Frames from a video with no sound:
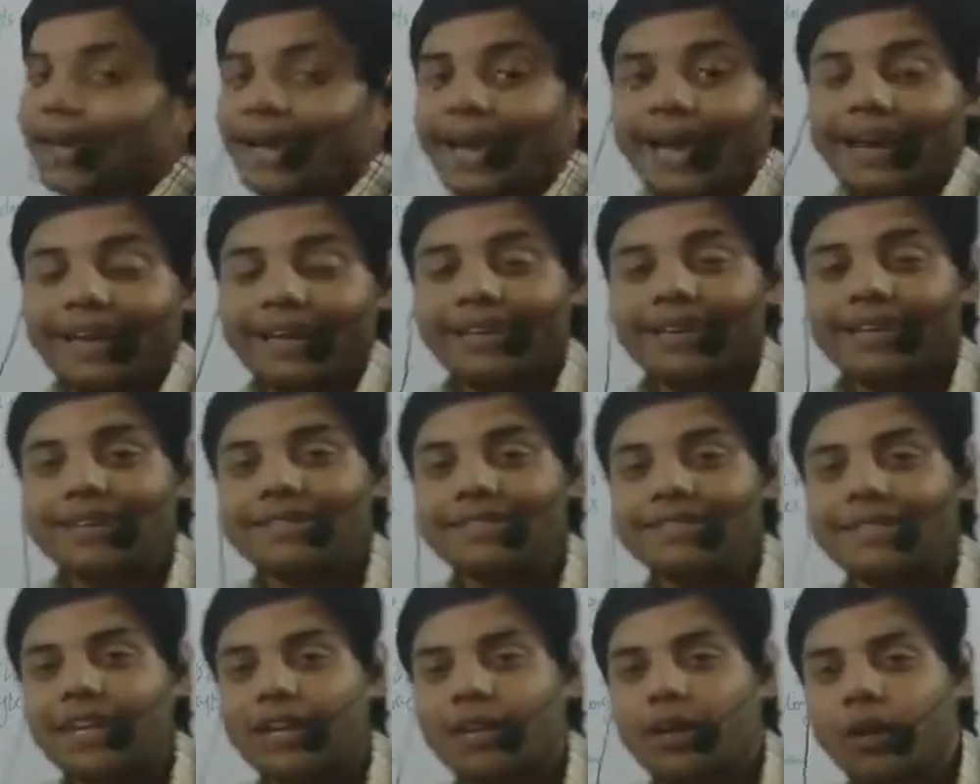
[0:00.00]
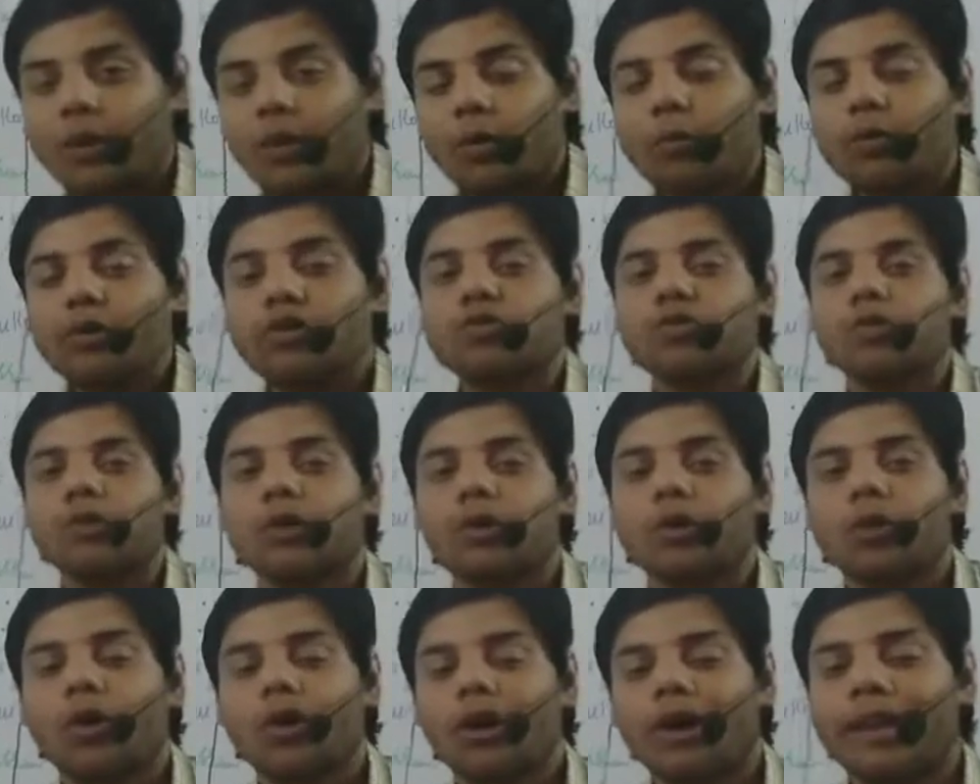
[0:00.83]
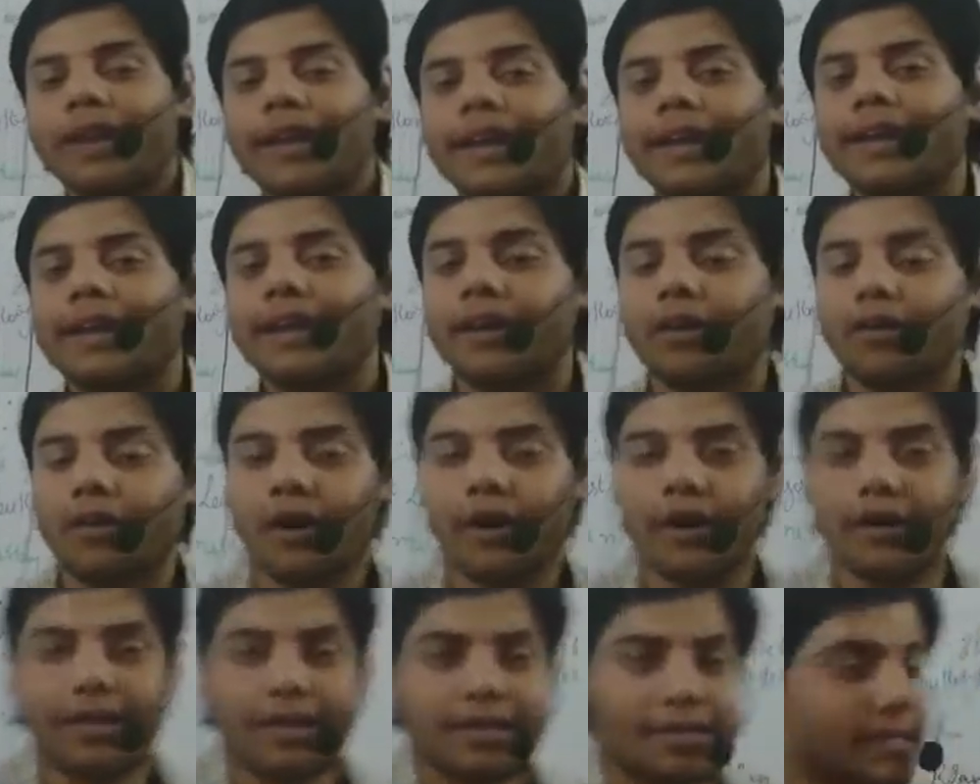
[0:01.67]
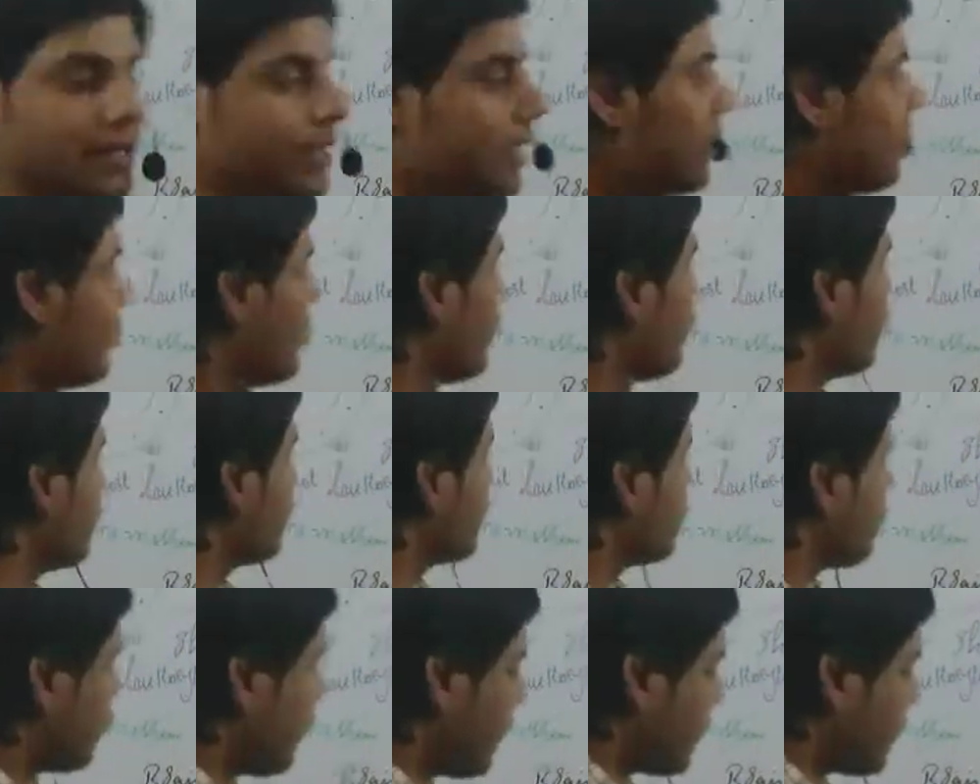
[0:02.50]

another cell which we call a dendritic cell. So